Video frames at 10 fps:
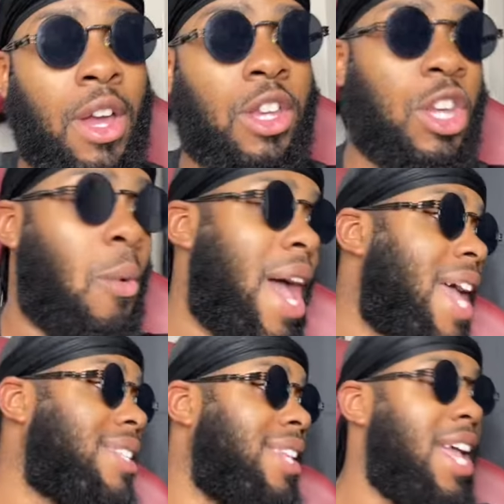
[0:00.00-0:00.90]
Yo
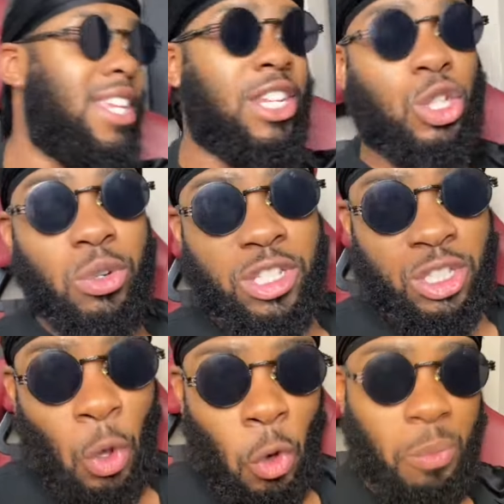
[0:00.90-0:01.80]
ass landed into a
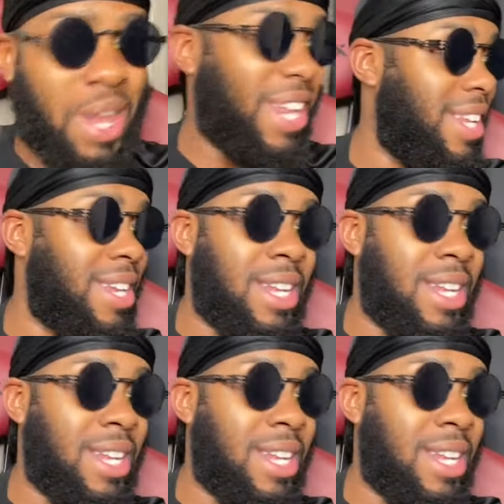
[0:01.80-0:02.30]
scorpion and did